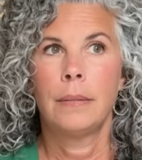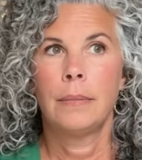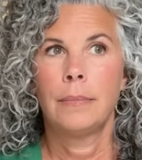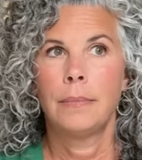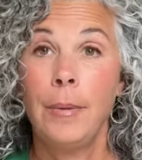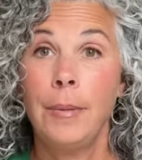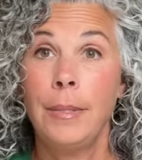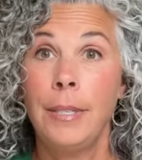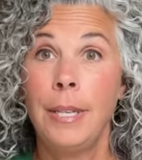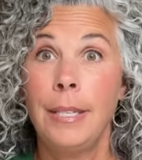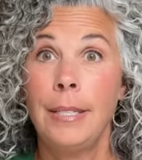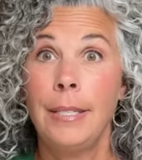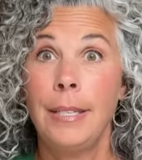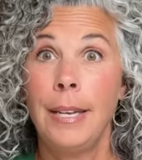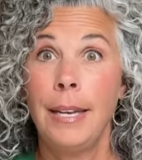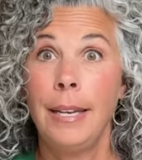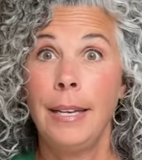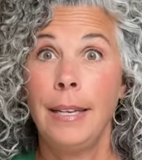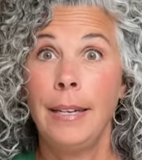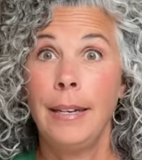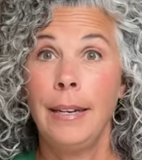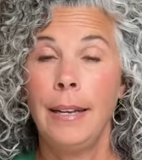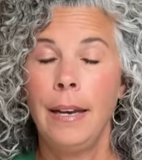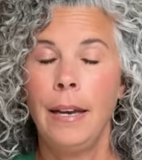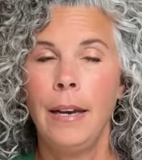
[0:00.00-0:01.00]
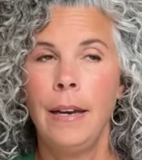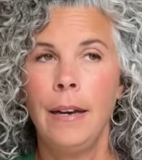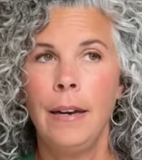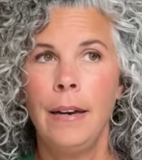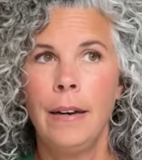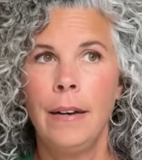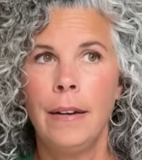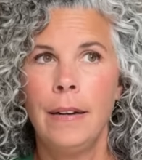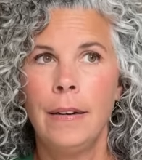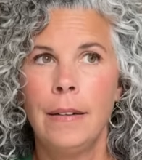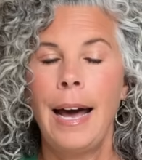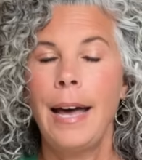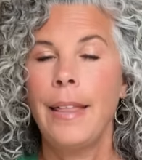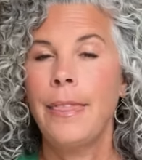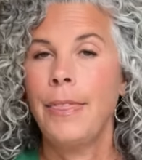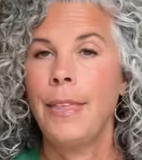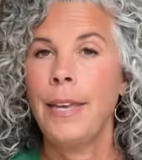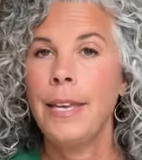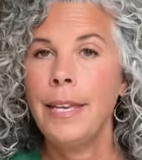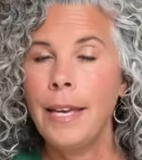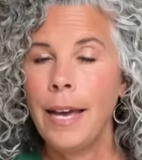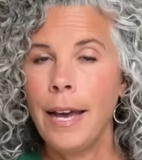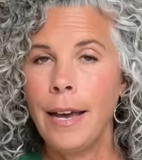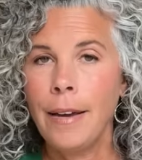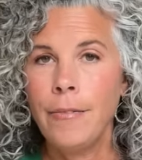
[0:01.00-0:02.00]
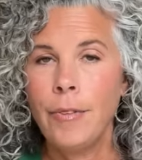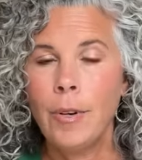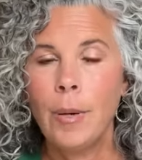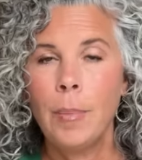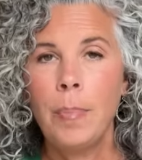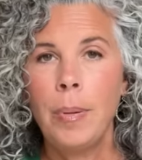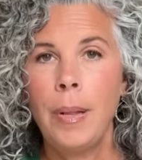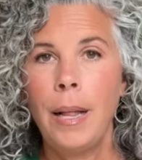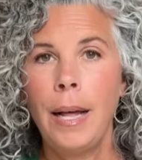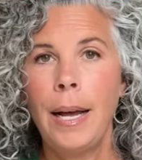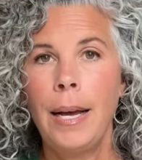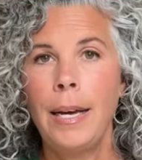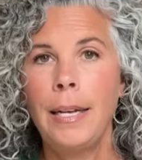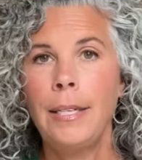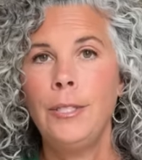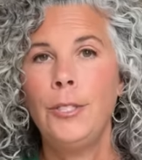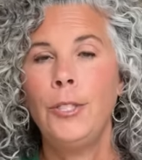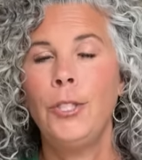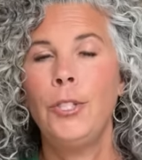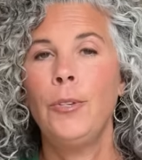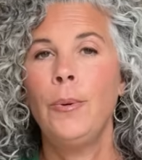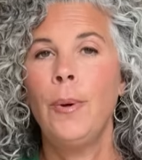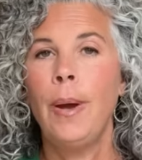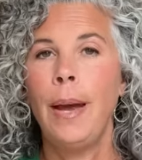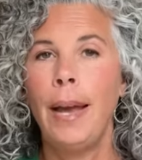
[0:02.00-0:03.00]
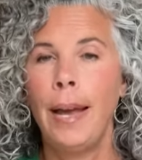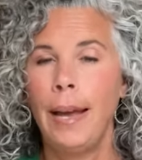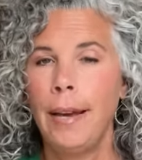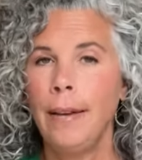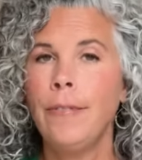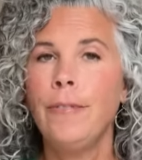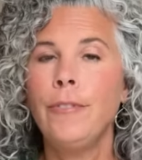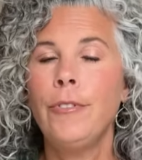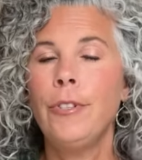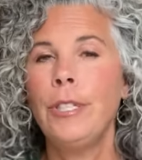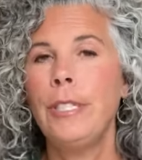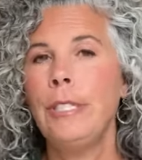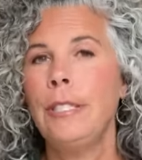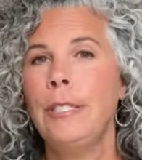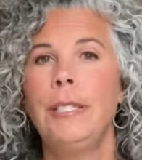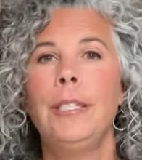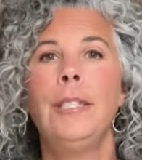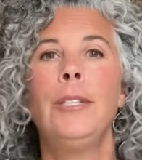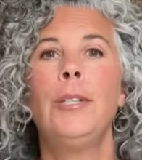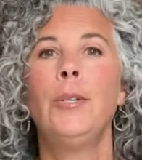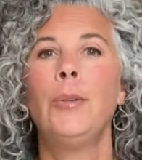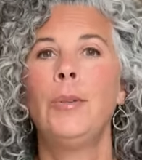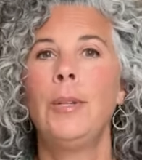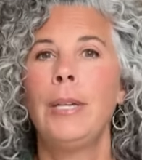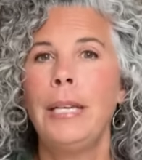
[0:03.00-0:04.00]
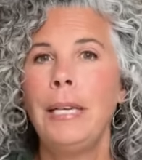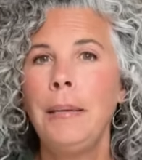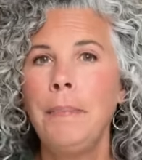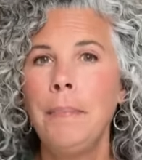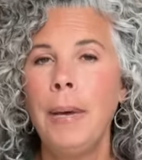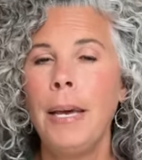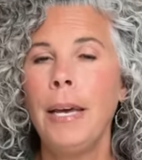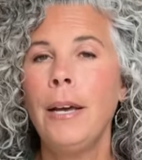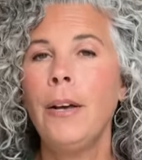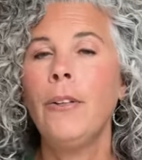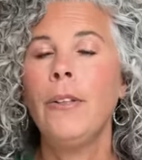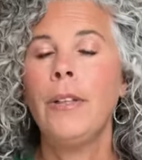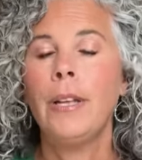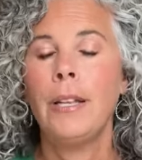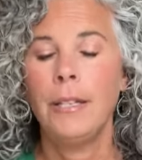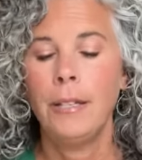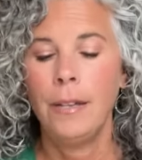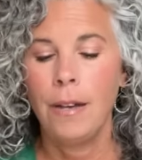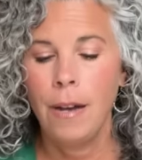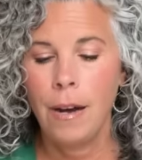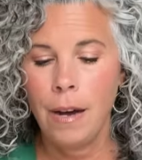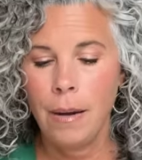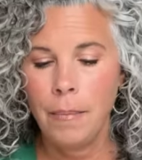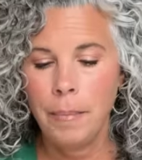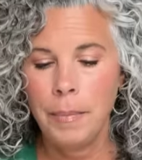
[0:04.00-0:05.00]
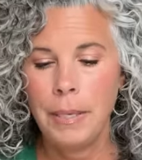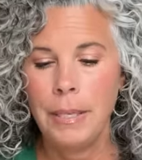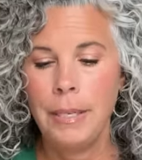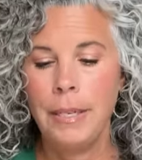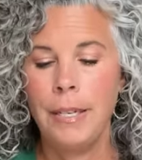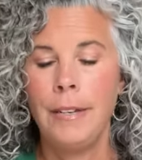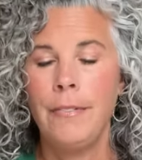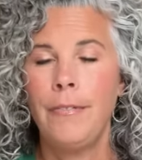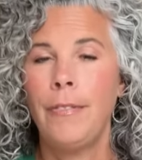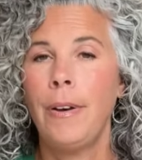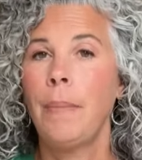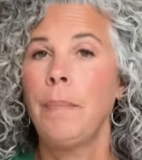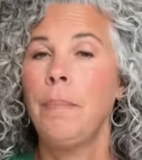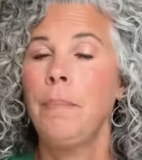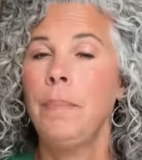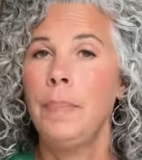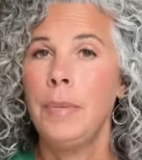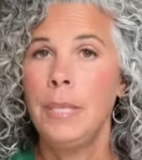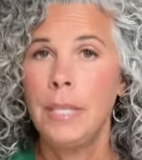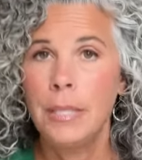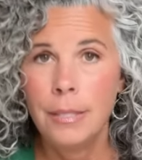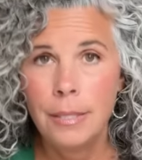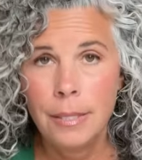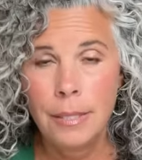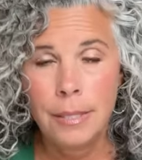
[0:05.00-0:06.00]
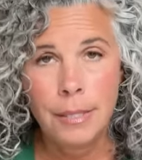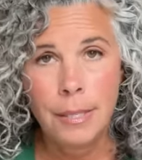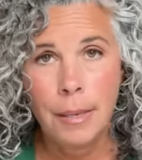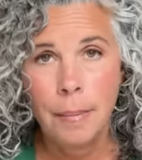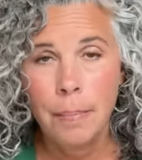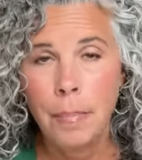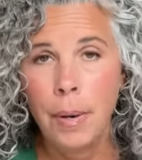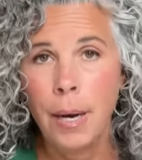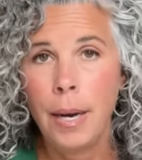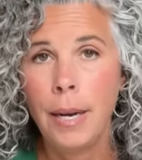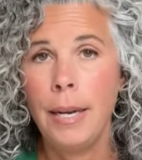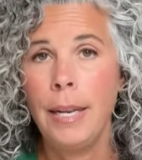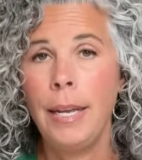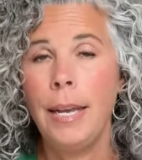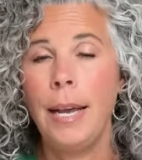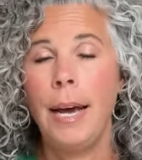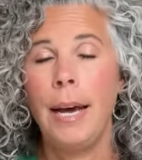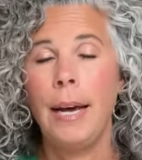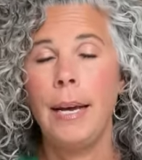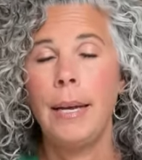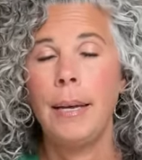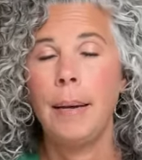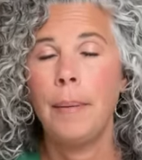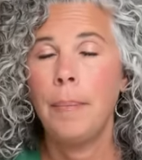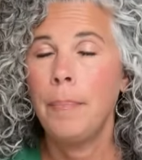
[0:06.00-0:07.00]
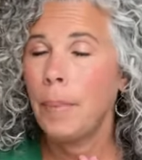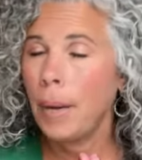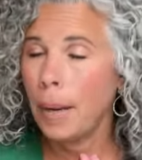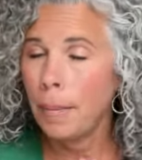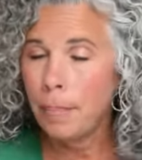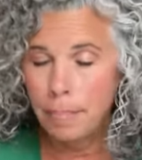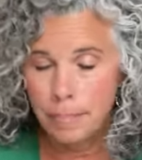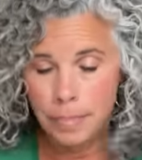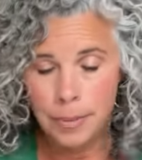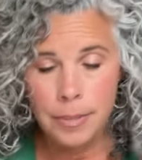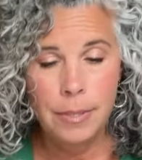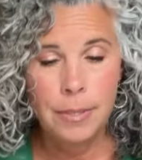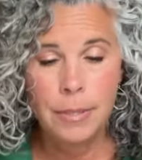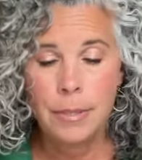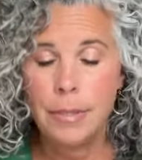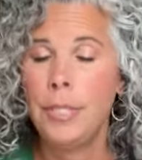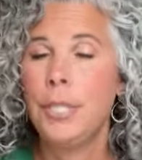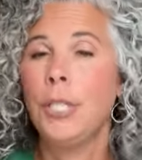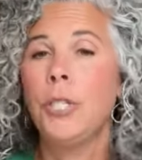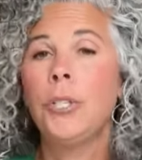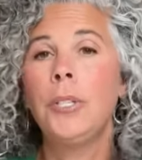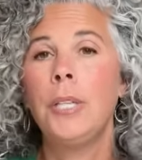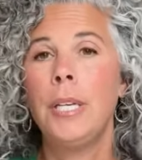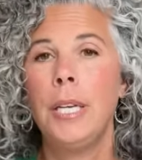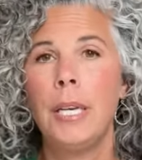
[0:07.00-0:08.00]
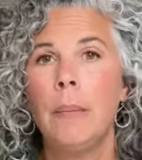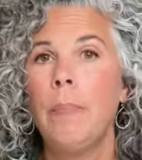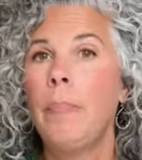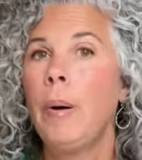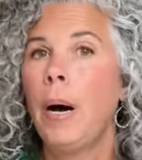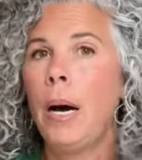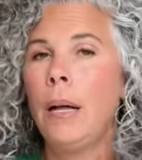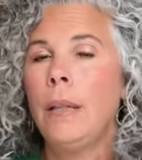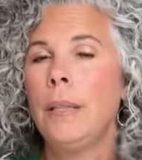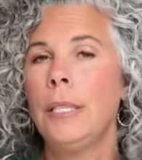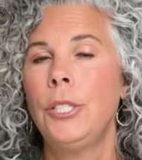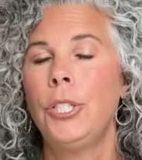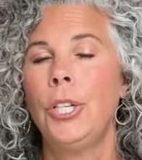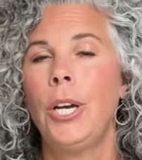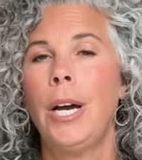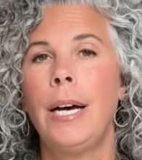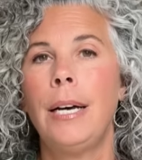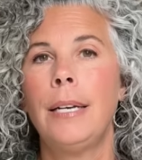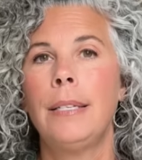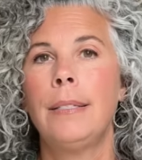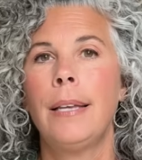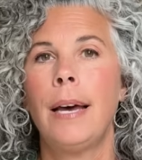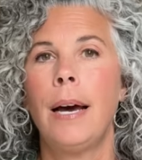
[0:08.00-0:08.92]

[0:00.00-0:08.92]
What was I saying? I think I've replied to every single email and comment. If I missed somebody, I, I sincerely apologize.